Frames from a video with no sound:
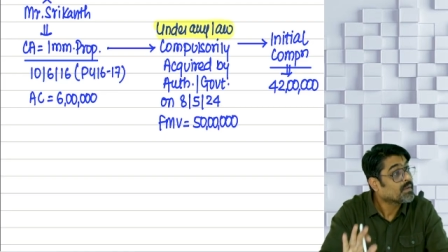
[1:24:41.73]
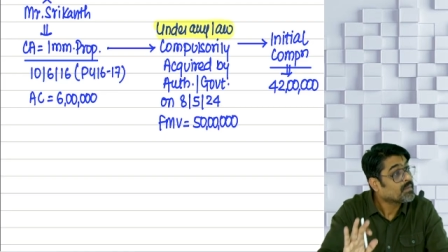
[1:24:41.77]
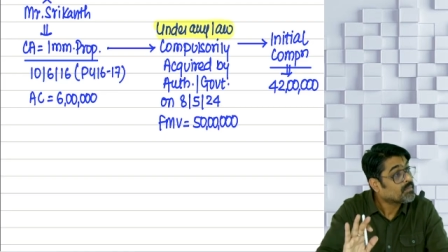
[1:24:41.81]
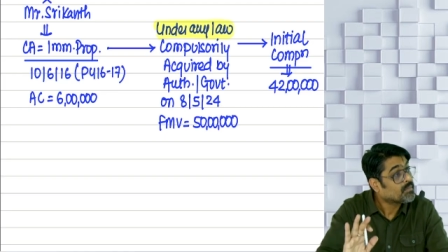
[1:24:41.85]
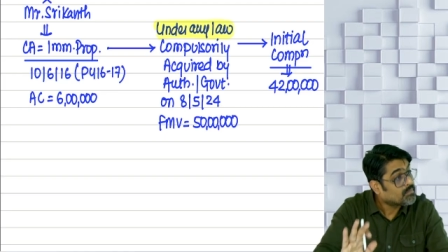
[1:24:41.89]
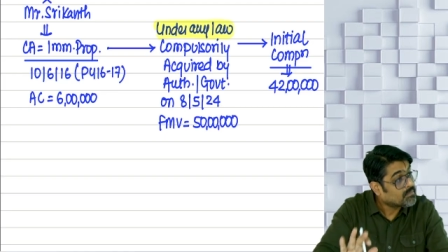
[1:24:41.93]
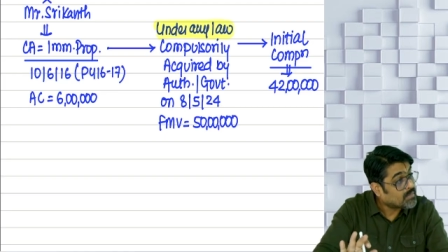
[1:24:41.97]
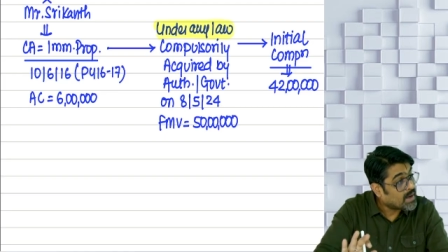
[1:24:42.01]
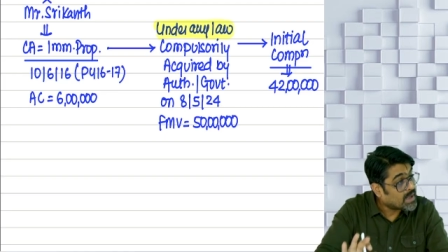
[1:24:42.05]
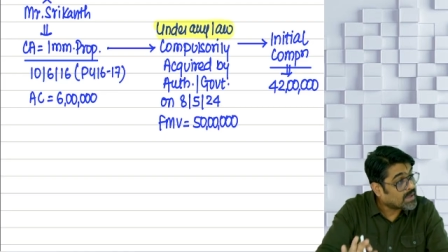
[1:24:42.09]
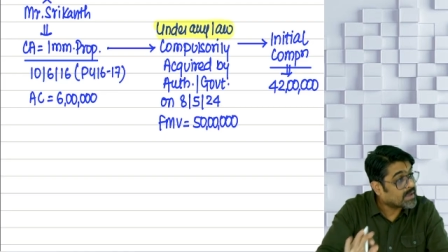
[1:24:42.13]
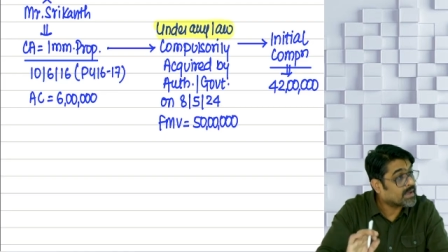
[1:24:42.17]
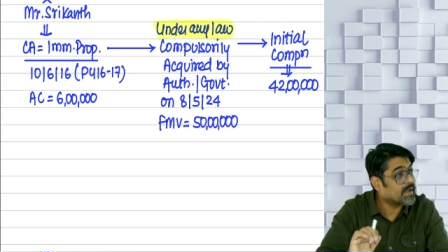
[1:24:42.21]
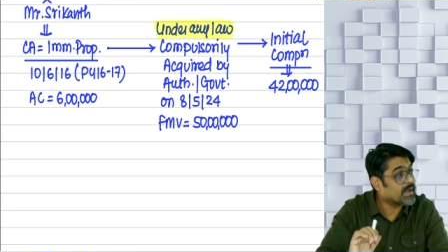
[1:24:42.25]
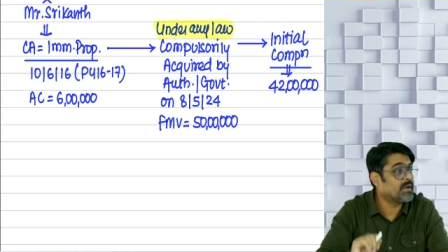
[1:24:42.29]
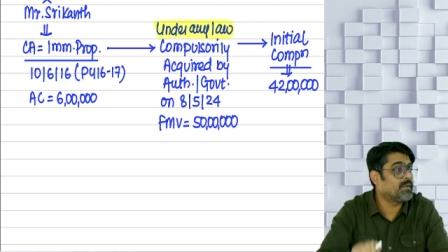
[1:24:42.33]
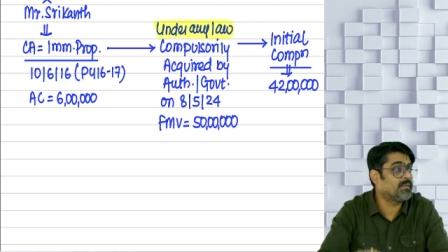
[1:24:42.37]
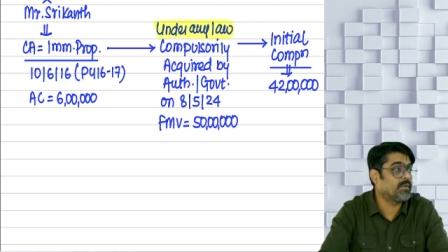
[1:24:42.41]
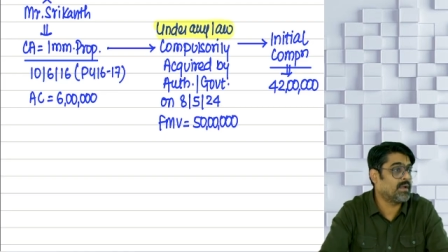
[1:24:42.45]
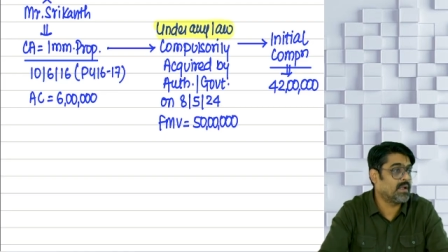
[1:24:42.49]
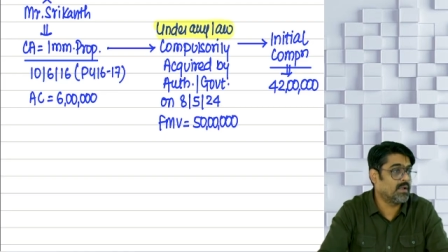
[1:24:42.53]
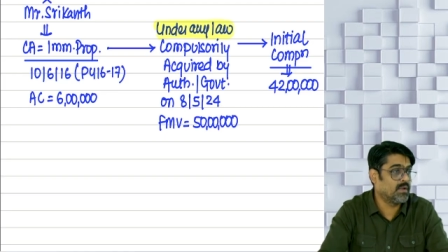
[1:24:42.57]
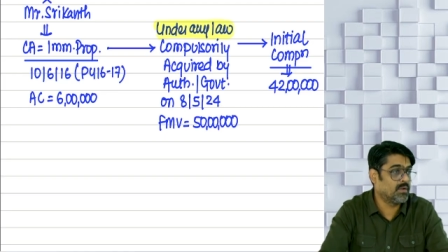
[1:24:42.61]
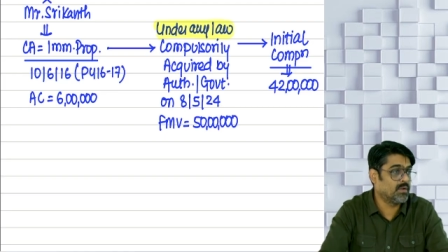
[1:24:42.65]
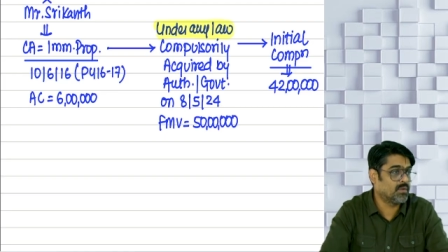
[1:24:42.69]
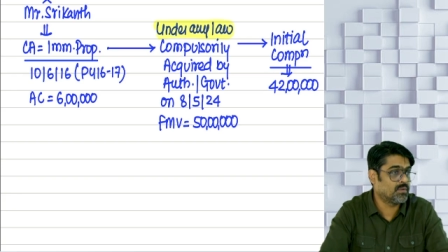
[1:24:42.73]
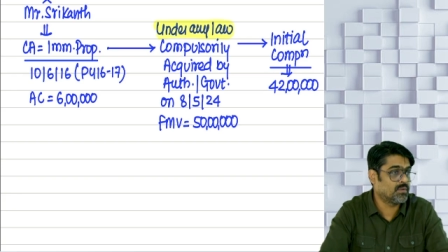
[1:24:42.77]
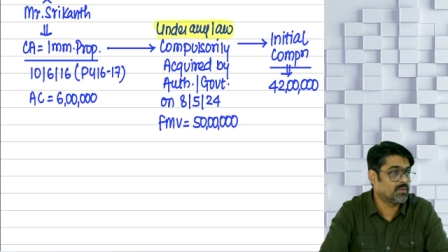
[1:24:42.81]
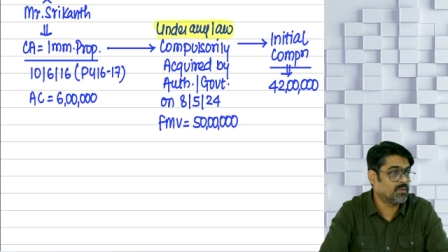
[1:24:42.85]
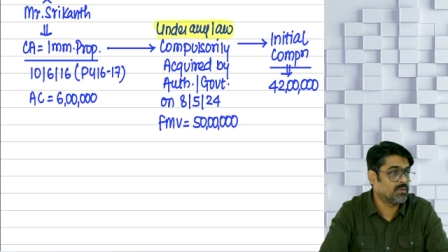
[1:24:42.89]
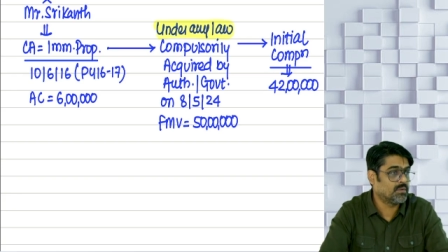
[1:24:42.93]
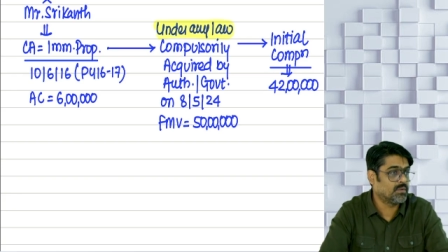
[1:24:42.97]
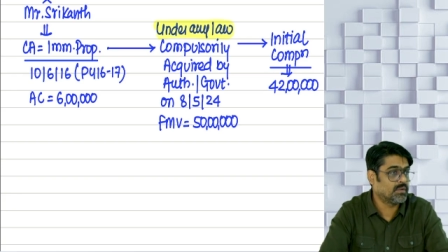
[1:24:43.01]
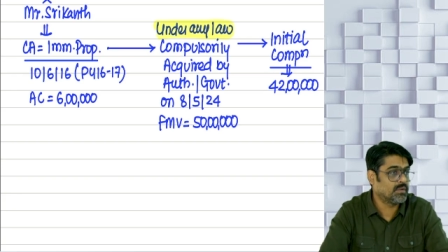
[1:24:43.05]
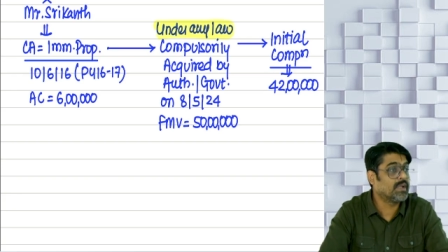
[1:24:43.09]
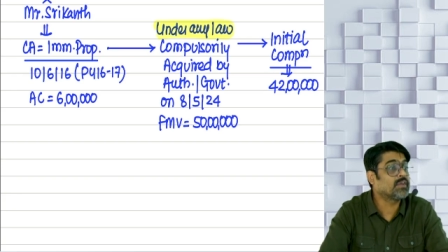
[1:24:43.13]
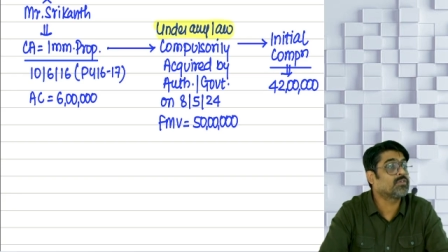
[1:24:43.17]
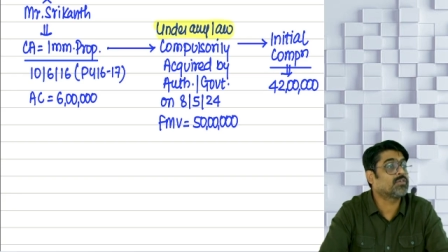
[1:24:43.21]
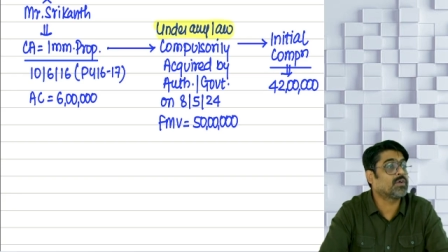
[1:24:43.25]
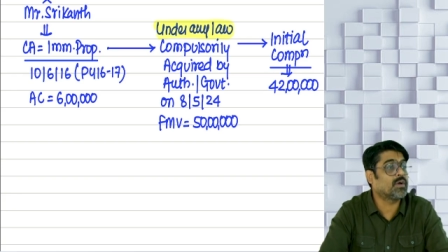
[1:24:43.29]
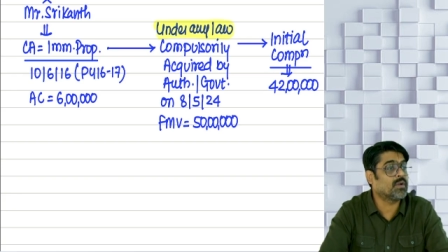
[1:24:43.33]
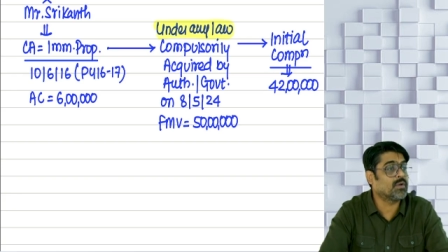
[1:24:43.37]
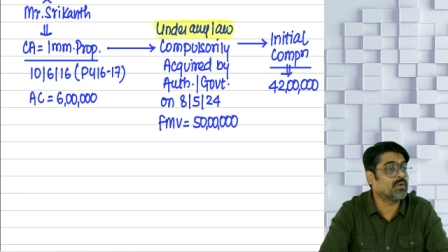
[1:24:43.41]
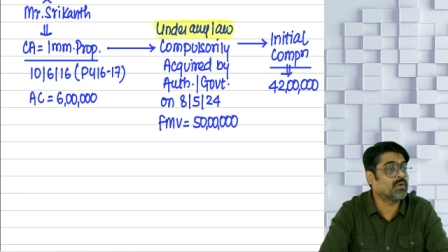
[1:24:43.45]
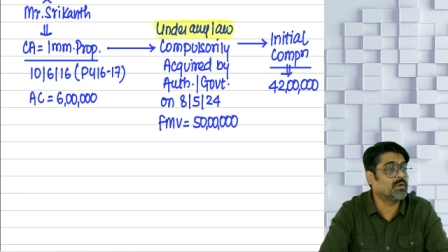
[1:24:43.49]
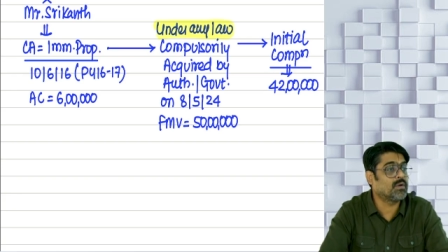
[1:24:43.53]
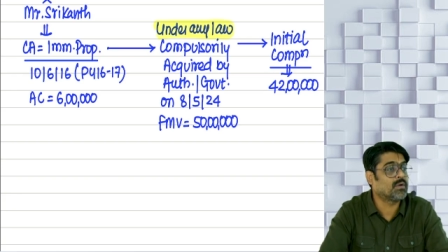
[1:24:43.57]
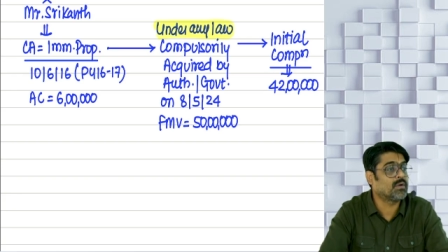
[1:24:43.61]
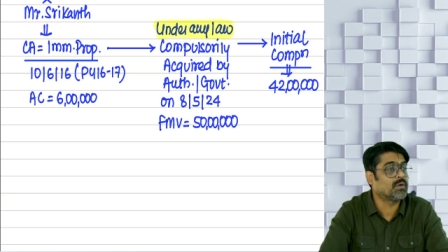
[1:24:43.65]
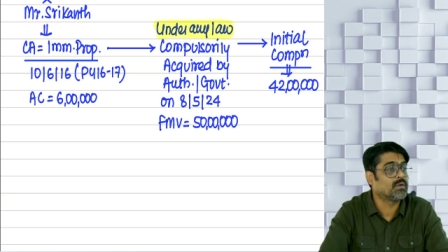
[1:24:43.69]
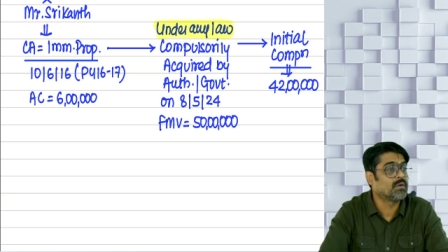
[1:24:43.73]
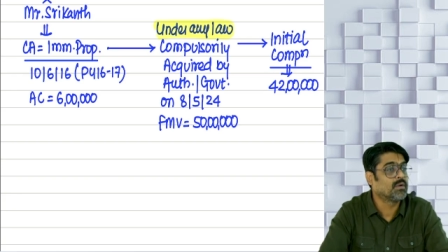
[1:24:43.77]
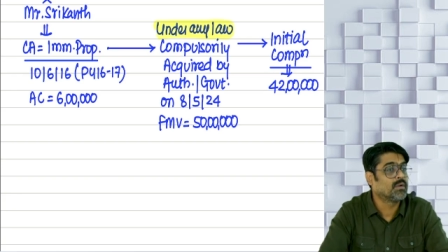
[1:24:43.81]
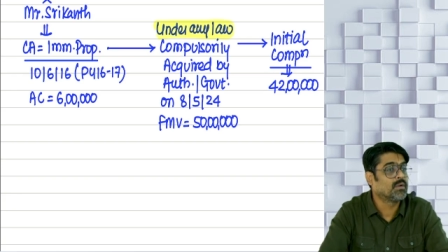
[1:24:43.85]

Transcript: market value. Yes or no?